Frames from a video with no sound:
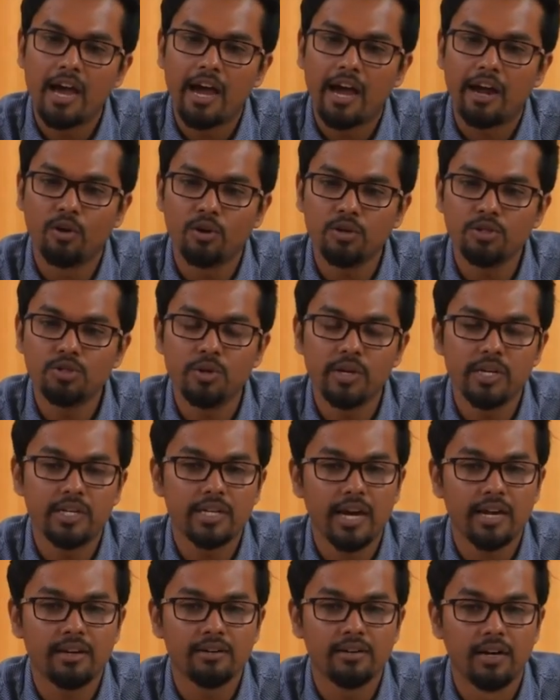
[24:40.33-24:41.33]
and also it
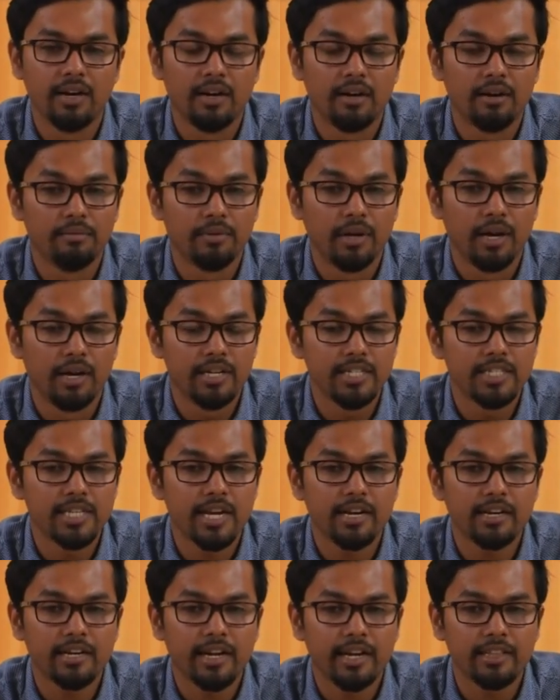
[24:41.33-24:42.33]
can um,
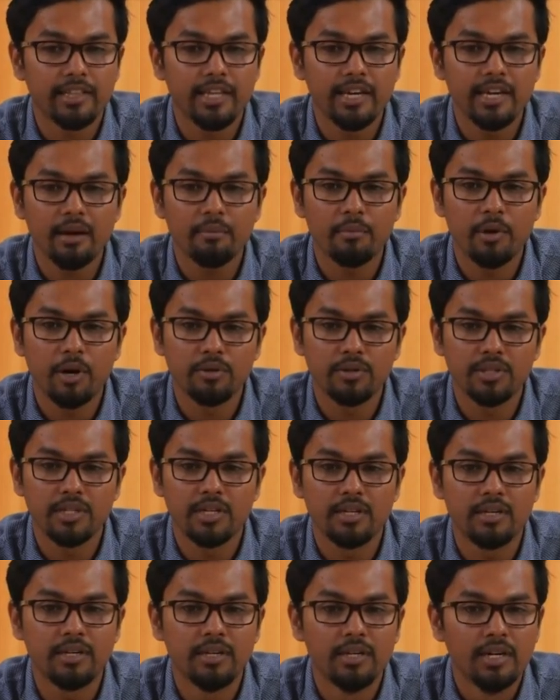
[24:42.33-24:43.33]
designer can think about
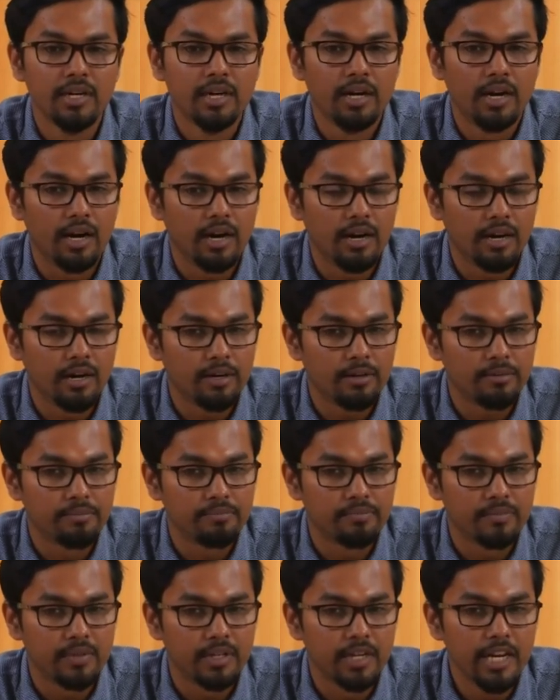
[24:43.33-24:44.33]
the
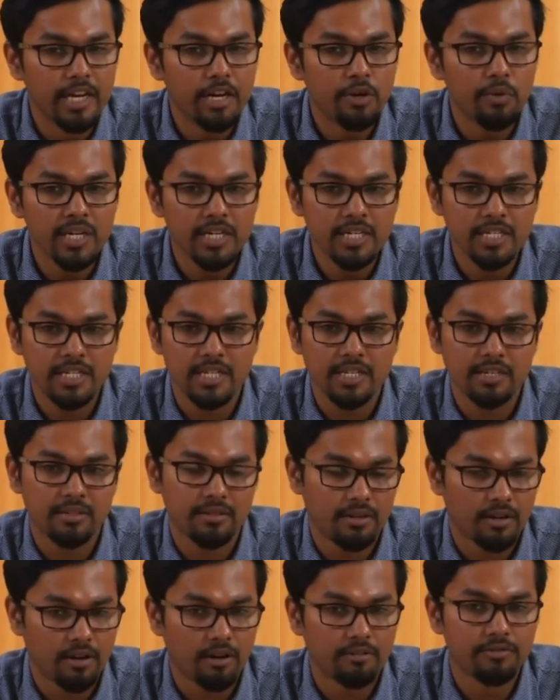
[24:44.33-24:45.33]
um, liquidity
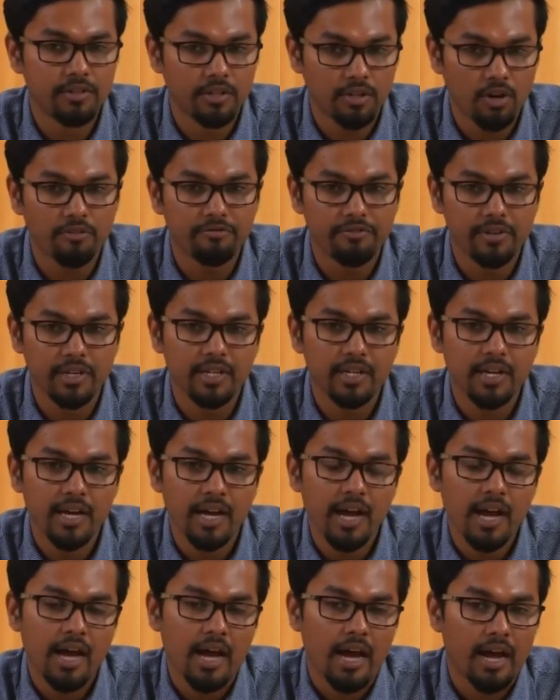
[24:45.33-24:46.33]
of the coffee
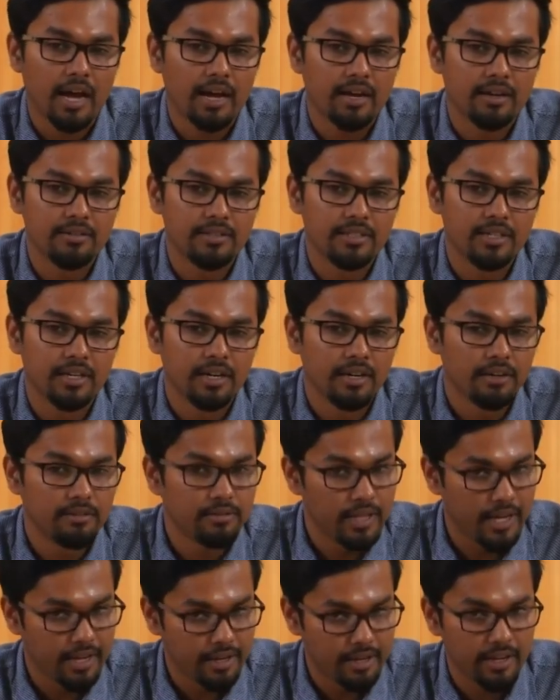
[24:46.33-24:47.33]
and uh,
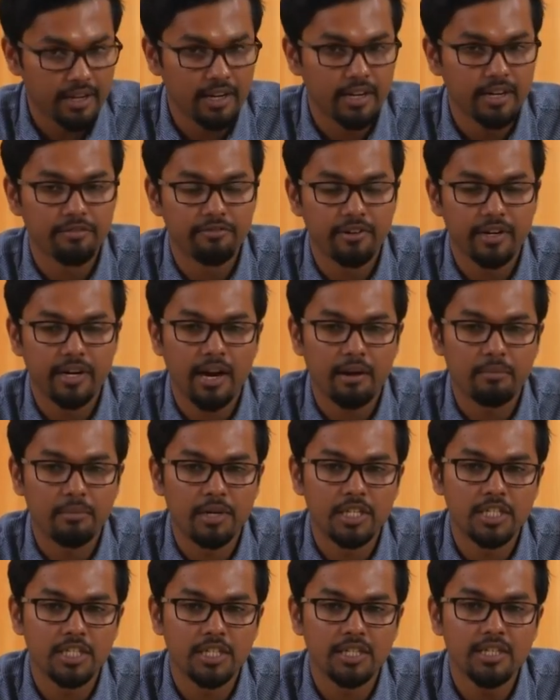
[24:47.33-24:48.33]
think in a different
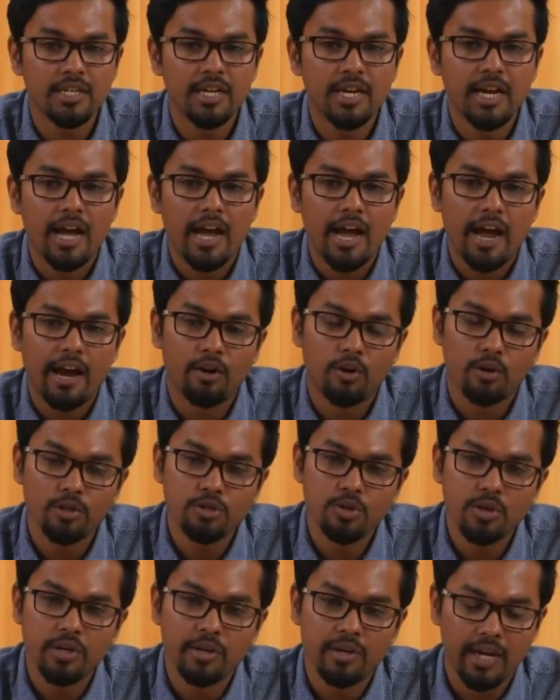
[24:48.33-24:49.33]
dimension and
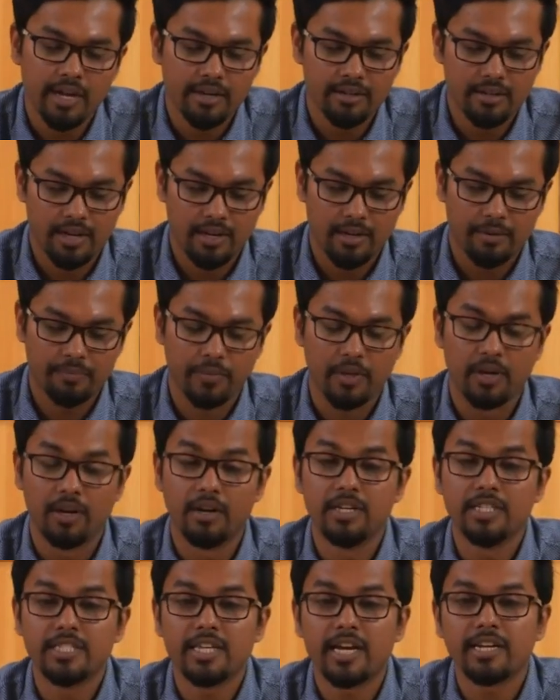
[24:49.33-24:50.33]
also you can um, uh,
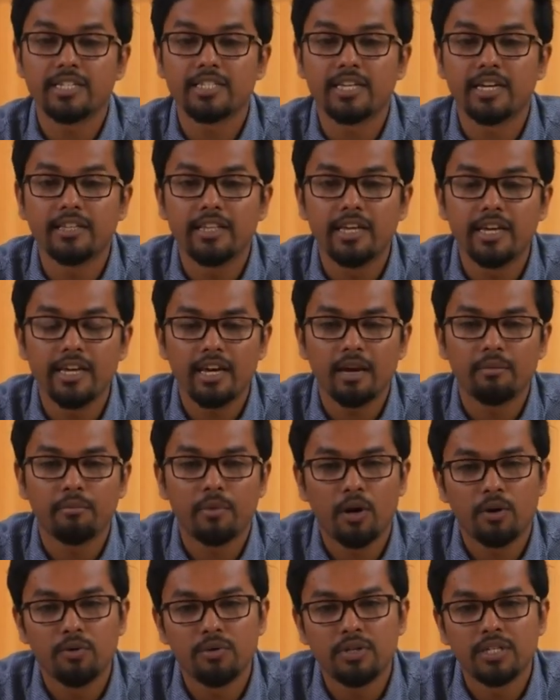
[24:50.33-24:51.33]
designers can think
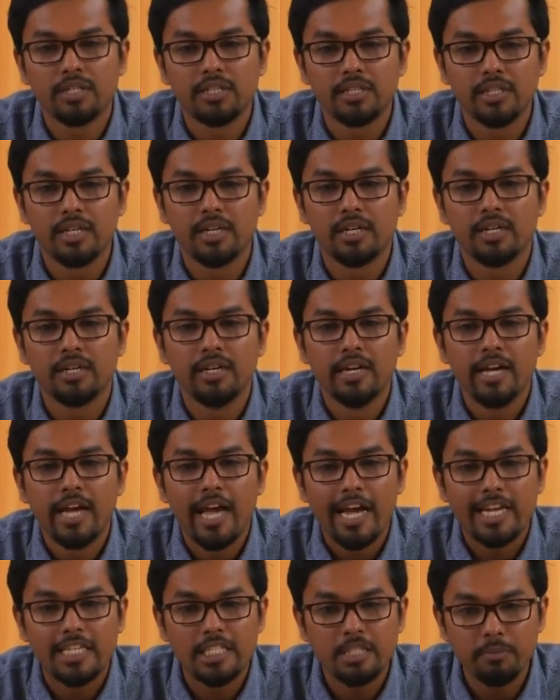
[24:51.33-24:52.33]
about the
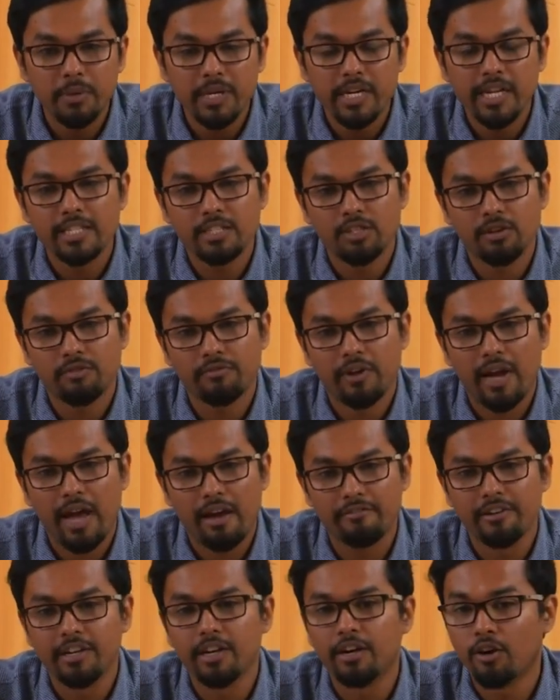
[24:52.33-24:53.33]
experience of
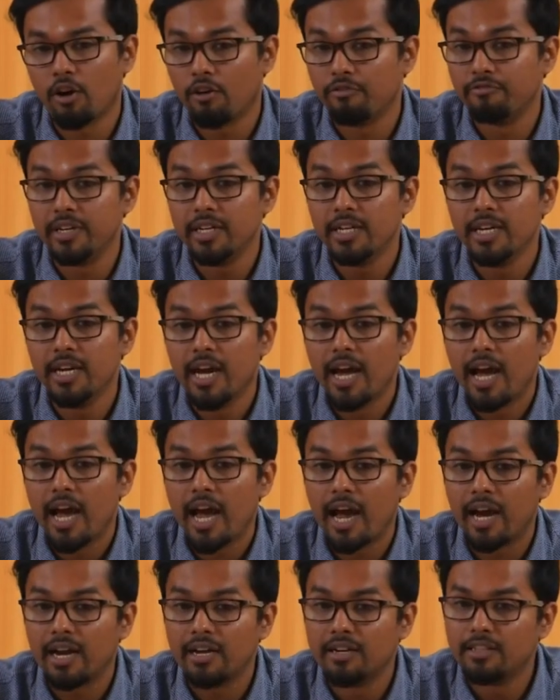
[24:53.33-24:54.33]
having a coffee
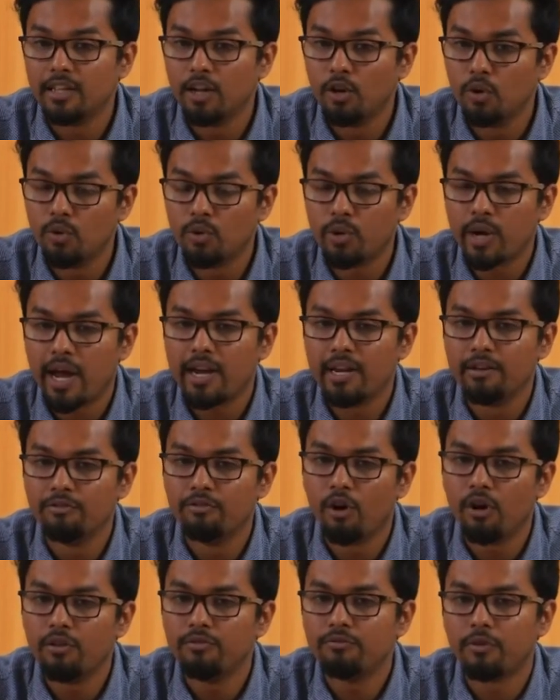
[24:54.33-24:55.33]
and the logo can
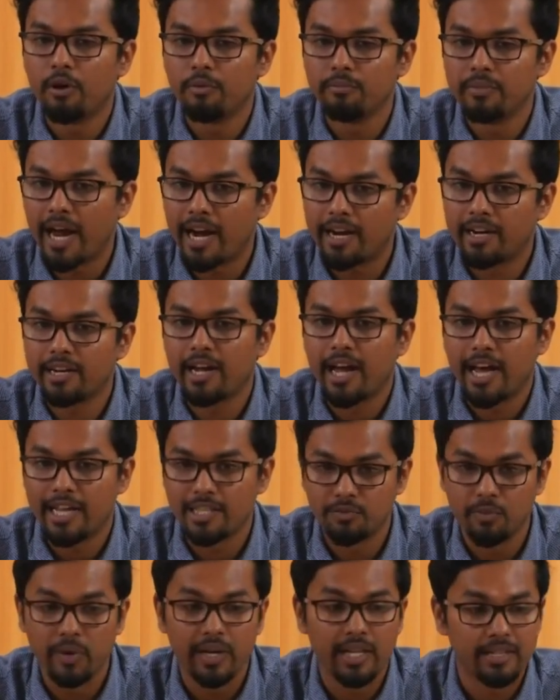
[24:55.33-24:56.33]
evolve from that
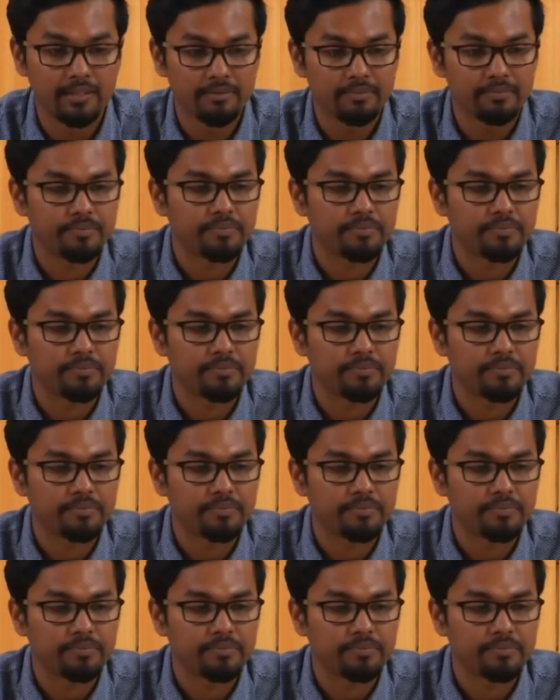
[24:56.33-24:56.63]
as well.